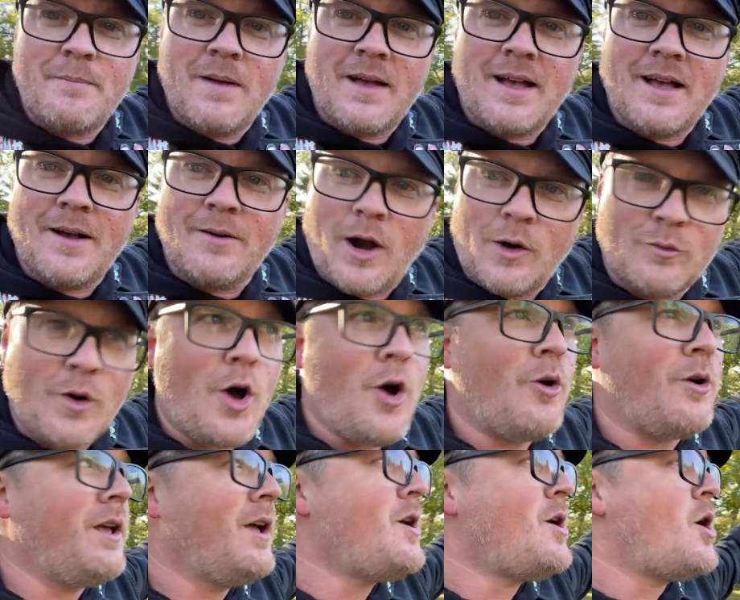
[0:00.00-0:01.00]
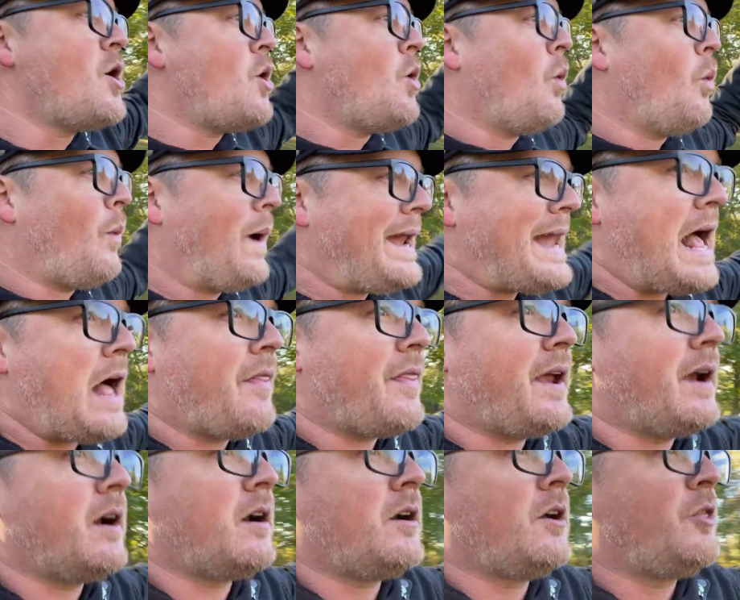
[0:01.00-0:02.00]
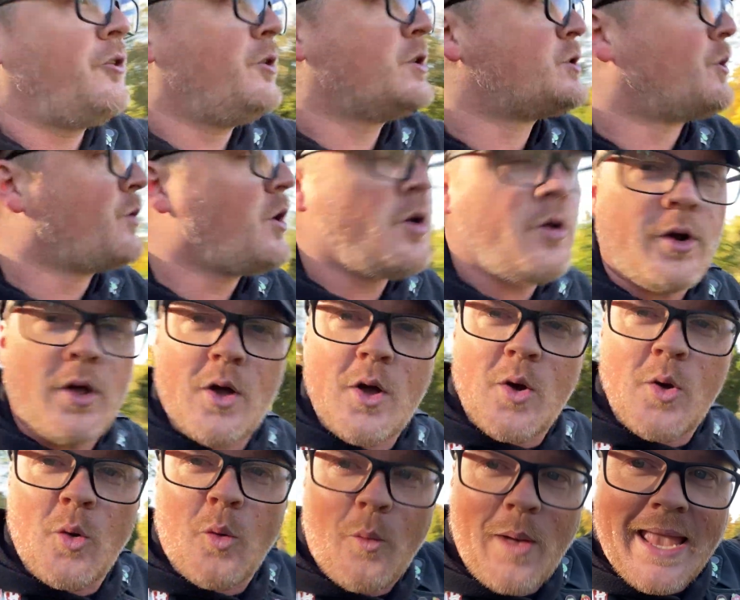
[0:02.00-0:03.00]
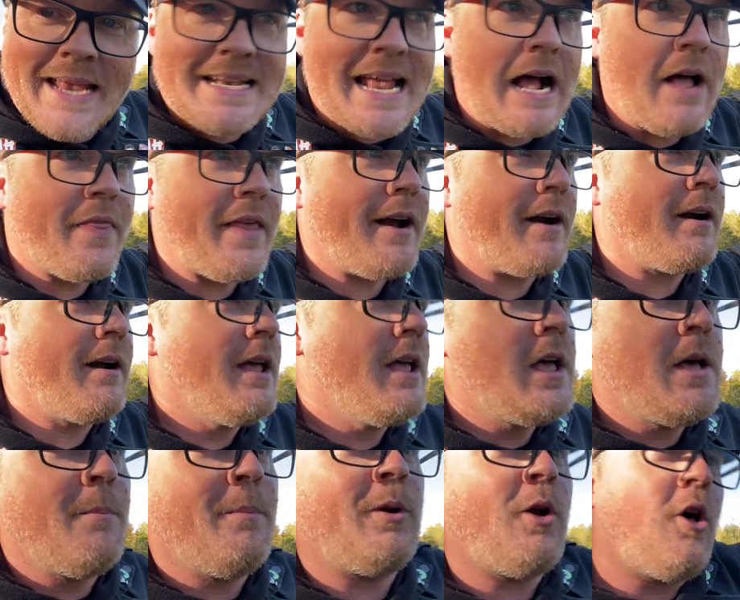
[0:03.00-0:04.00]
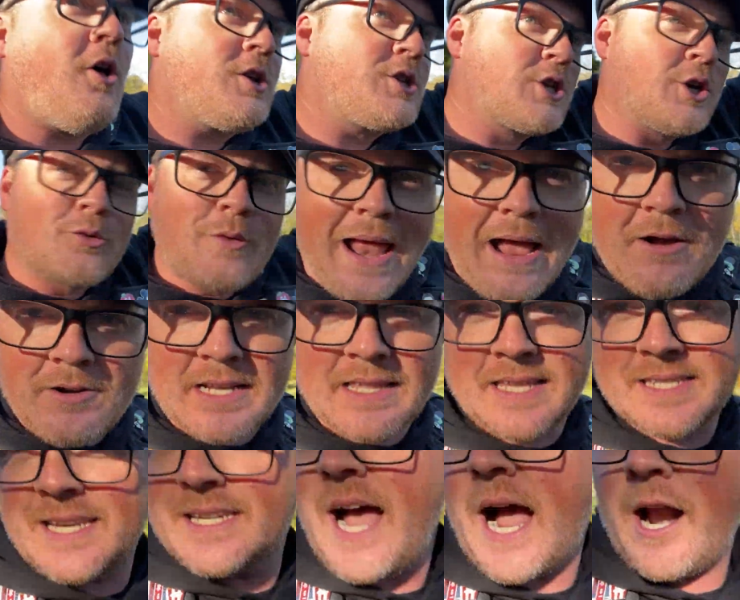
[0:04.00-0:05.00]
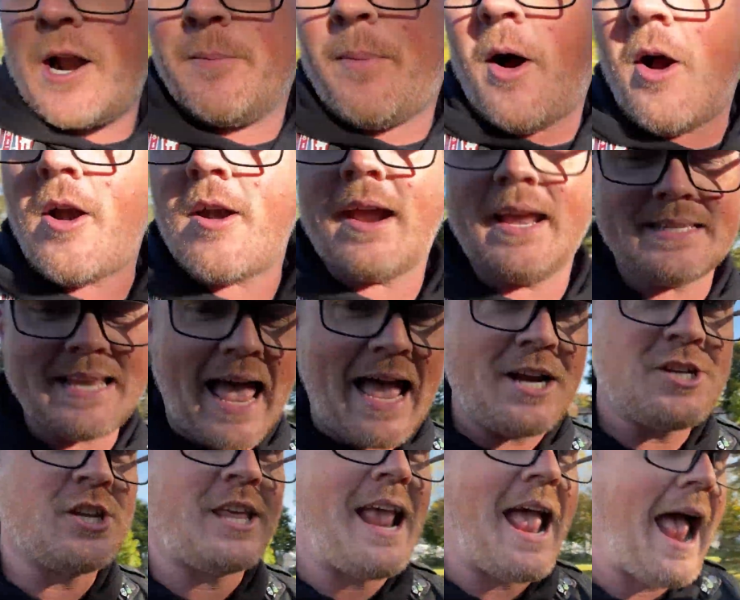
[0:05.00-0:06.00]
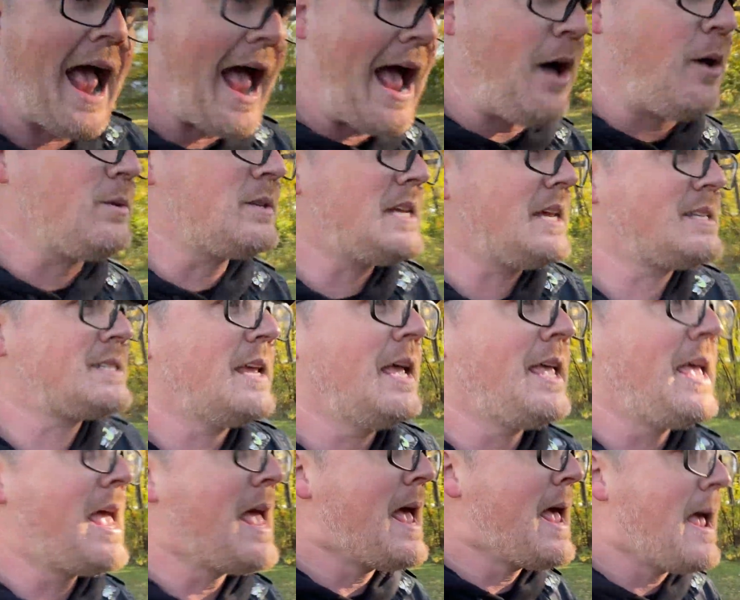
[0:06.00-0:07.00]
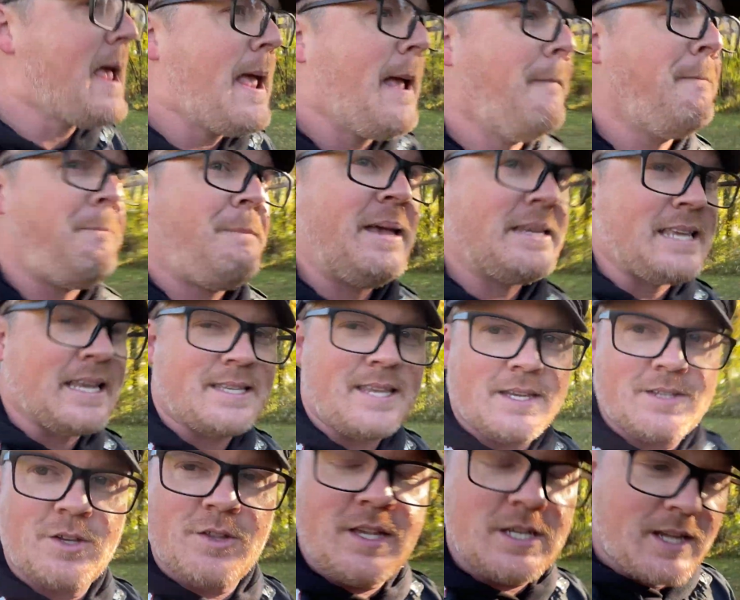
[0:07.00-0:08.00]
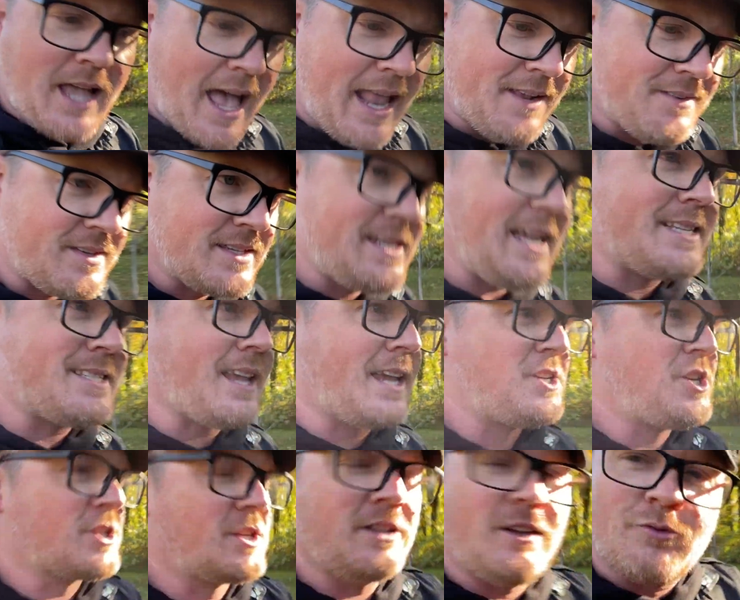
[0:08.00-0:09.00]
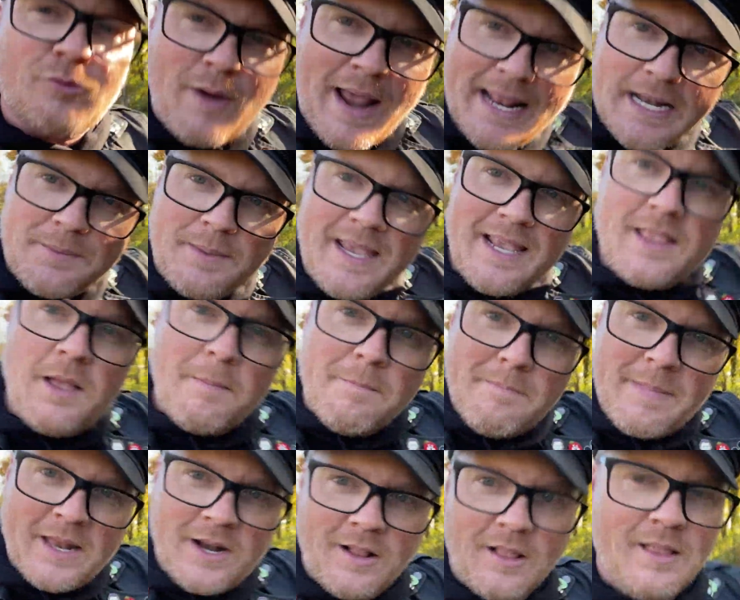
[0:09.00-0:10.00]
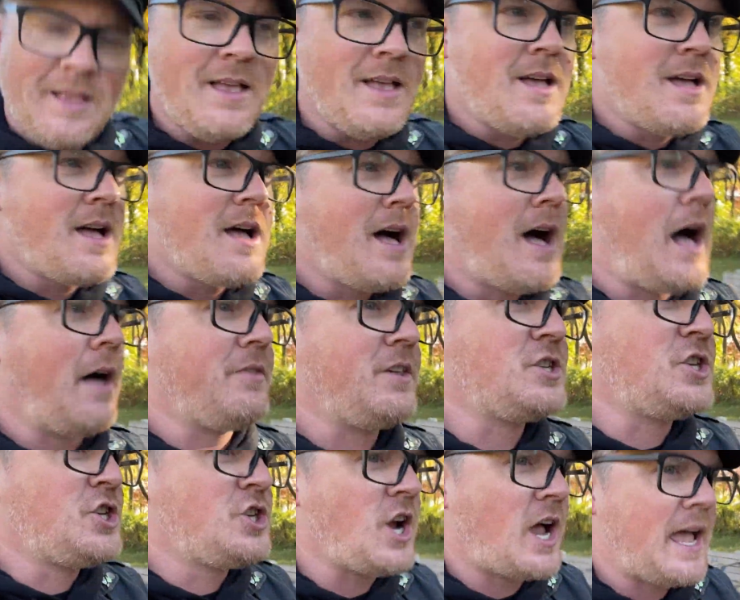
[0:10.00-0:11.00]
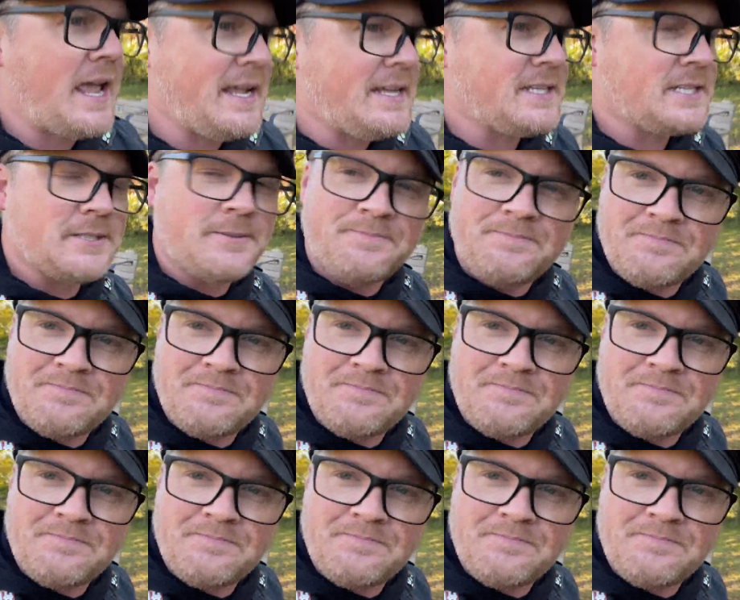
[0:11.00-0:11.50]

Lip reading: road way down there. There's a road way down there. But all surrounding this entire park is actually houses and businesses. So this kind of sits like just randomly in the middle of this giant